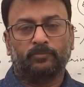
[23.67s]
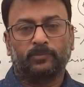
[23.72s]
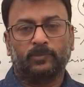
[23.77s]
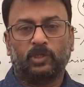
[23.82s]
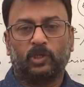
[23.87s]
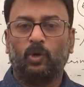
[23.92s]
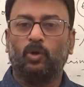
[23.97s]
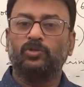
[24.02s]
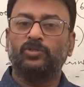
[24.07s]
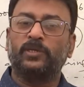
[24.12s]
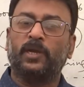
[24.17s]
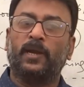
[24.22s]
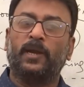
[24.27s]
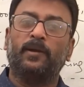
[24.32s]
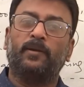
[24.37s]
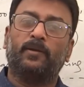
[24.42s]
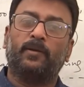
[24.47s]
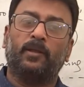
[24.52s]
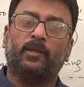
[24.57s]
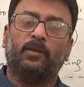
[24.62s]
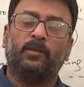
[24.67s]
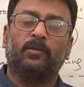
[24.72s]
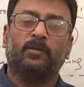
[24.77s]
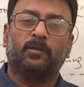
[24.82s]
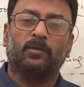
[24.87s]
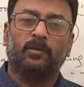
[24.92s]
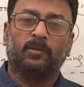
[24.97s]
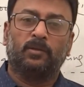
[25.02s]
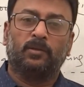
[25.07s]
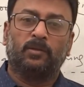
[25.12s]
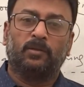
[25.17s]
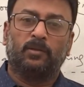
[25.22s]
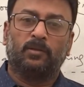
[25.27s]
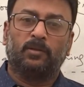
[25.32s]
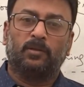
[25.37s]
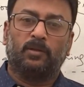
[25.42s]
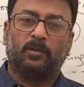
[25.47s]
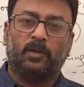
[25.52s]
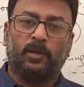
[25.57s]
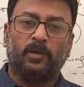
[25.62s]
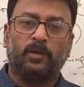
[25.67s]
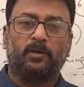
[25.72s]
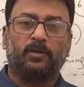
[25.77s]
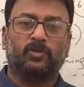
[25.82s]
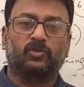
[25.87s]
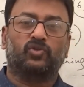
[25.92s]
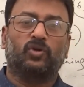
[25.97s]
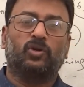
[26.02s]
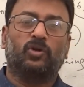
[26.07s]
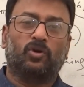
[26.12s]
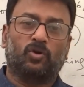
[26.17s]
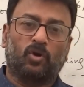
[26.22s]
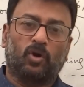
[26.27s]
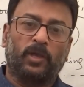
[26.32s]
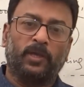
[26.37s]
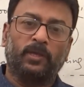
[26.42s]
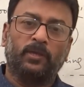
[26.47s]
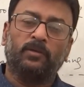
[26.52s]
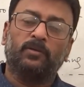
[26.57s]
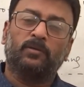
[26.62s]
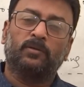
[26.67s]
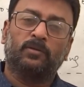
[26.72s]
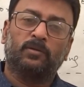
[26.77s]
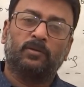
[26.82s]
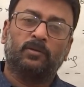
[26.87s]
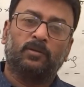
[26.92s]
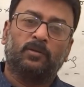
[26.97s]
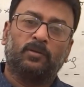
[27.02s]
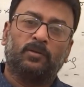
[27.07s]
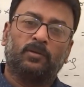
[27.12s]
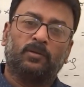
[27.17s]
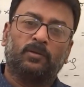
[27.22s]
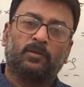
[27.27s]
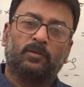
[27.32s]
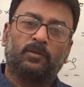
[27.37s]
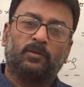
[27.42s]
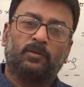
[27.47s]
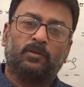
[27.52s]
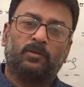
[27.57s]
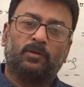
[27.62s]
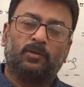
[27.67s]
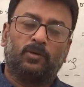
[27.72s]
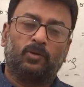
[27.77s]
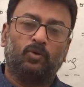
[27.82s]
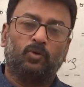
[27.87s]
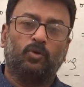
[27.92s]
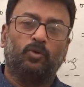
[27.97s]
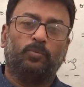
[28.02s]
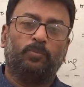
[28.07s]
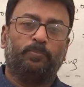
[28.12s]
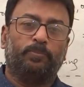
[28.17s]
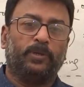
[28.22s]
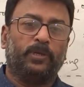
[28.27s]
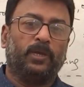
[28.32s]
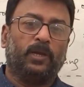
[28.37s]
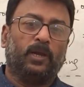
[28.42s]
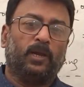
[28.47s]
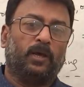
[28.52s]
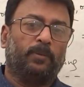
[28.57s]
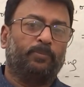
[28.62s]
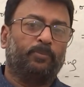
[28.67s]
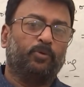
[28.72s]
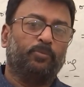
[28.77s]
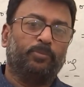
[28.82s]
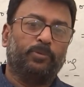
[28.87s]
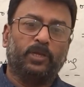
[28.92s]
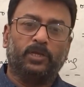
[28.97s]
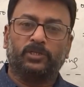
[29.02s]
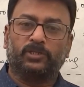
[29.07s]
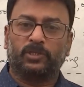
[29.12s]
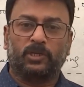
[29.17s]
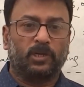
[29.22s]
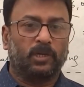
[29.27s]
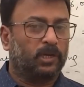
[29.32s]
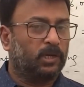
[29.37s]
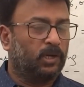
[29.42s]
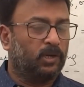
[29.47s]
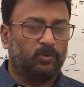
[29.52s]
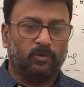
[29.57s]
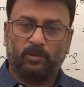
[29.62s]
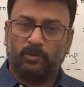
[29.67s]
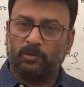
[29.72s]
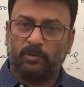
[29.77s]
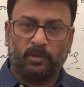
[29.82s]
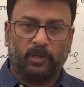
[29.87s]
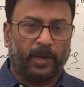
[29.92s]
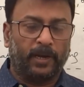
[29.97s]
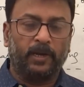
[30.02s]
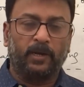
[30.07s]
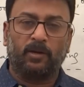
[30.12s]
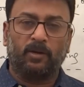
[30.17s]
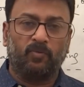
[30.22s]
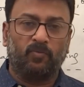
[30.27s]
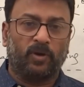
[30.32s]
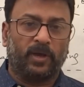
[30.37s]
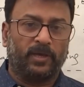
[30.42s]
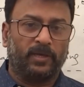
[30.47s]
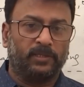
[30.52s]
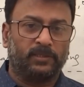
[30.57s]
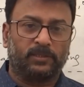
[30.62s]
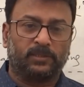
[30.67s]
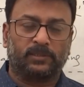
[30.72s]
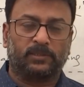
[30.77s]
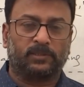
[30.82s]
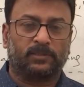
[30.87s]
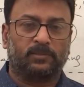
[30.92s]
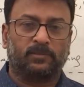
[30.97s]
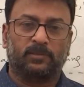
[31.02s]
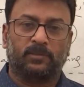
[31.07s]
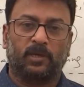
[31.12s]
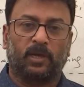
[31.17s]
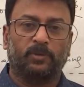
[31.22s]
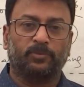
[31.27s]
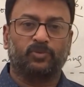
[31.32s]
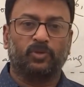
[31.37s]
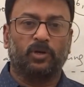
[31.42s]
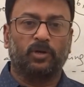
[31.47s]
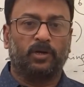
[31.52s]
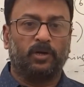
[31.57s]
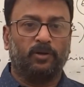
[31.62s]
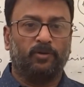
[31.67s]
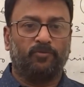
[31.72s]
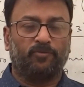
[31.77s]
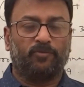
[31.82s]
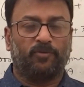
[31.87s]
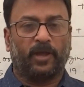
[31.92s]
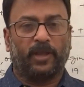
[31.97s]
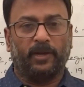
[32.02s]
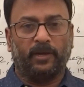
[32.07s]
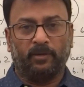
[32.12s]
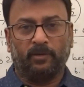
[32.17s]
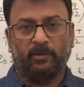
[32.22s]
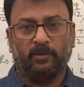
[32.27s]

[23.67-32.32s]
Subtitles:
Closing entry, interest on drawing to PL appropriation account. Entry wise, absolutely fine.